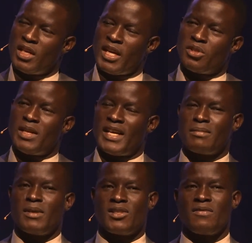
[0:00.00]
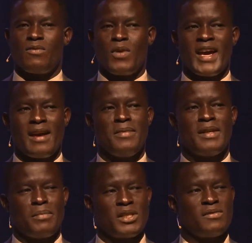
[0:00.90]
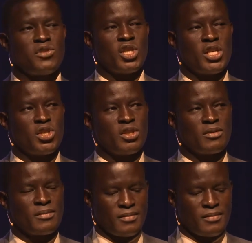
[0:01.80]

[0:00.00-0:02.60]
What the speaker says: I should ask myself where I'm in the picture change.